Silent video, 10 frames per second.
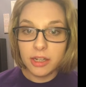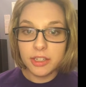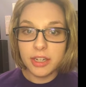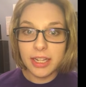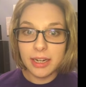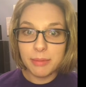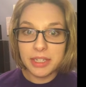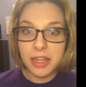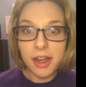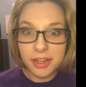So now that I've been
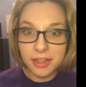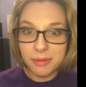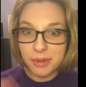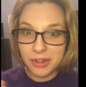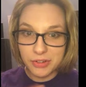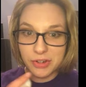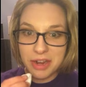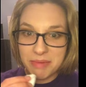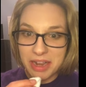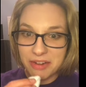talking, I'm going to
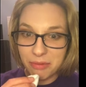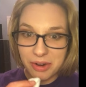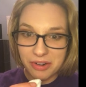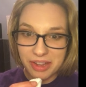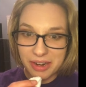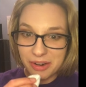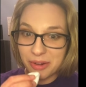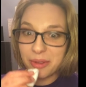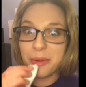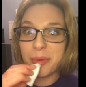dry my waterline out a
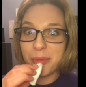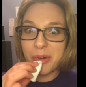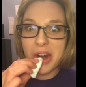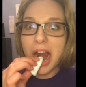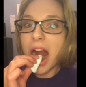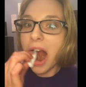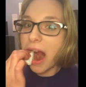little bit more.